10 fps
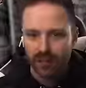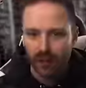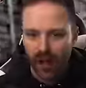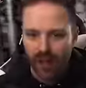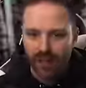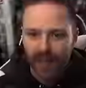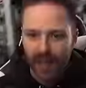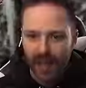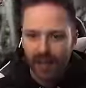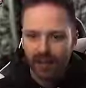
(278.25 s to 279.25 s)
just a way
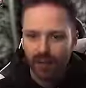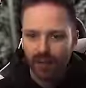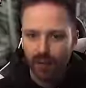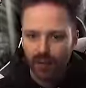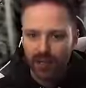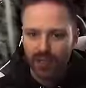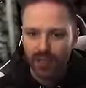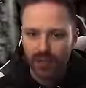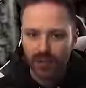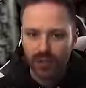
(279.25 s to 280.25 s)
that they
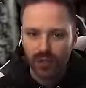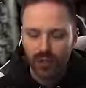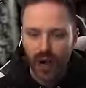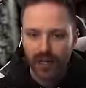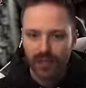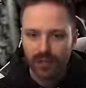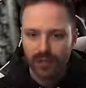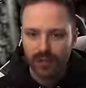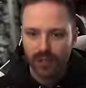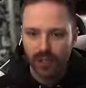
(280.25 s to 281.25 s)
force you to try to
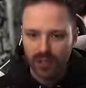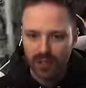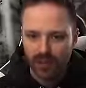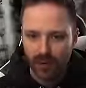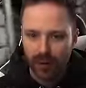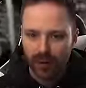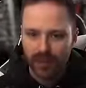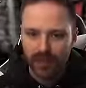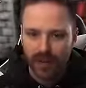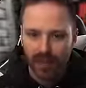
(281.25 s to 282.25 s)
use different
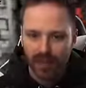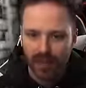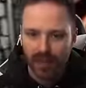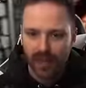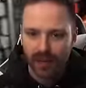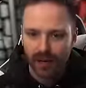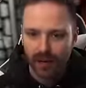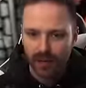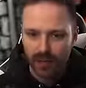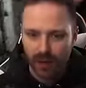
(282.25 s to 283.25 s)
weapons. I think that,
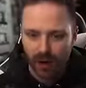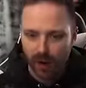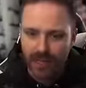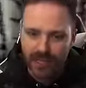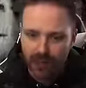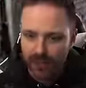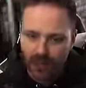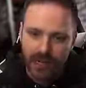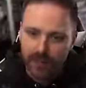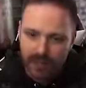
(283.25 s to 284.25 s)
you know, there's better ways to
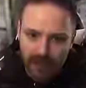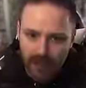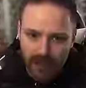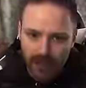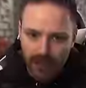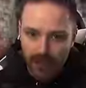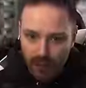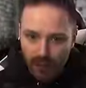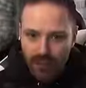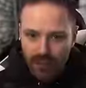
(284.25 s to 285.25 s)
entice people to
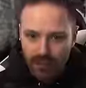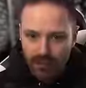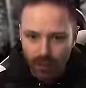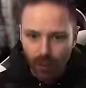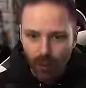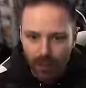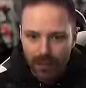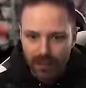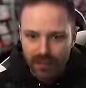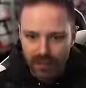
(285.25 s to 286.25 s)
use more
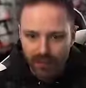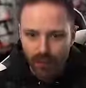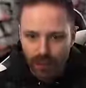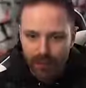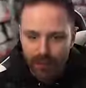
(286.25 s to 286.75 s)
weapons, different